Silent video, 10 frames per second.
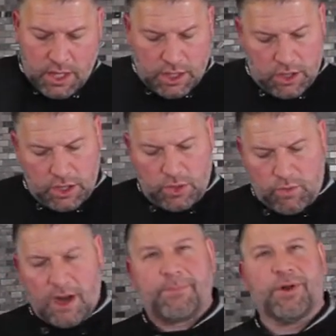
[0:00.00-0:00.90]
you, would
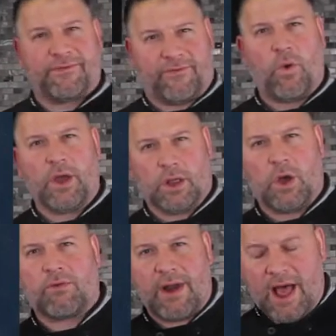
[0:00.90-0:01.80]
want to put foil
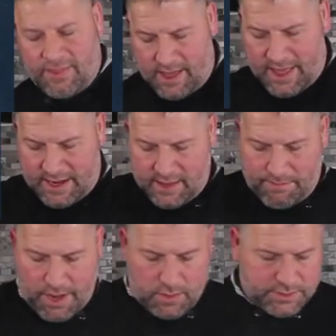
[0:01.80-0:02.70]
around the end of the
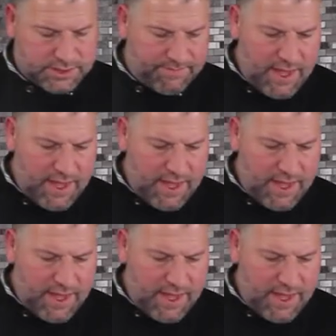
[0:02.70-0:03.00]
bones.